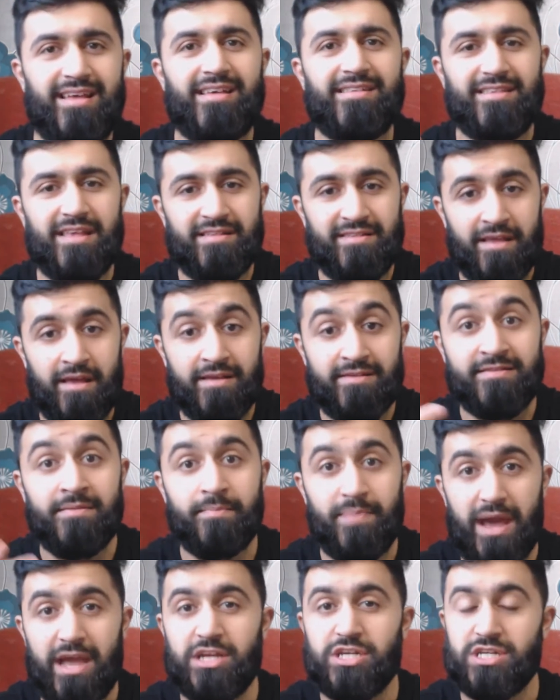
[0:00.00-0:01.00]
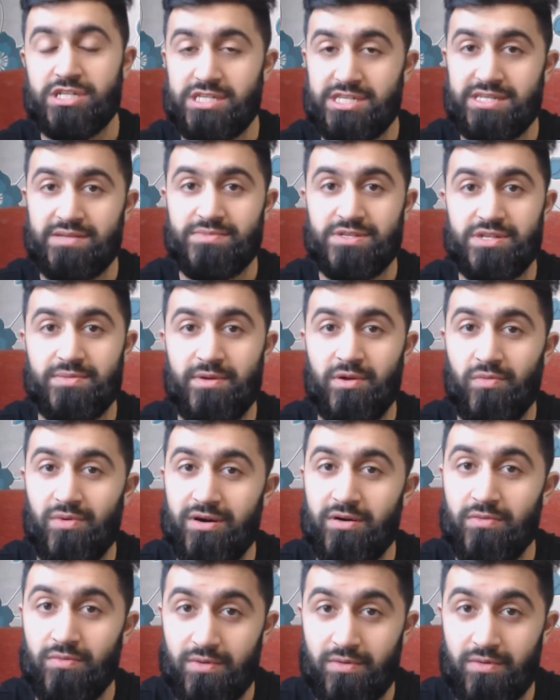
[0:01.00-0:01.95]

his, his, his, impatience seems to be what,